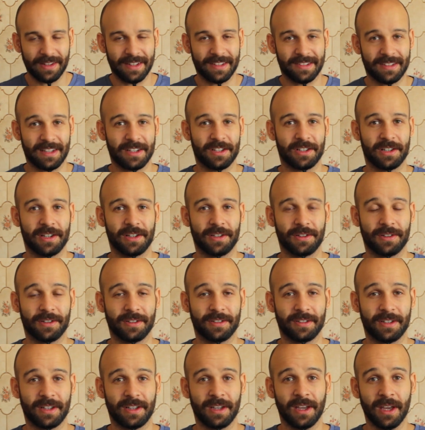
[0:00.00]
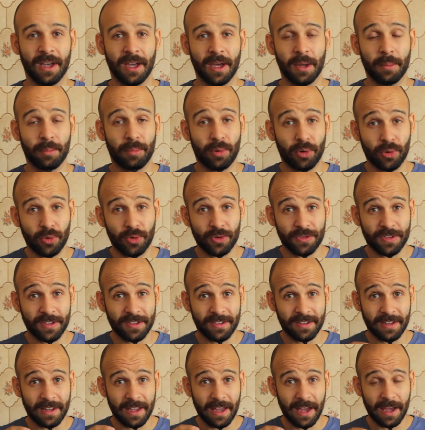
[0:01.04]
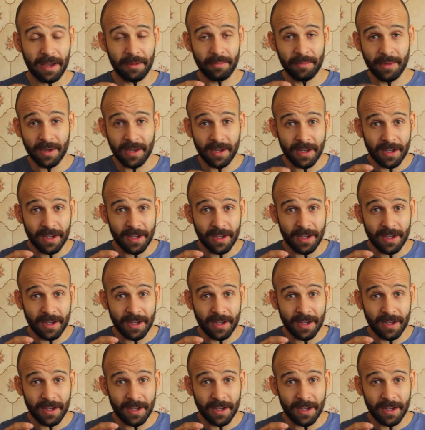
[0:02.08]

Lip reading: essentially does, it pauses the game,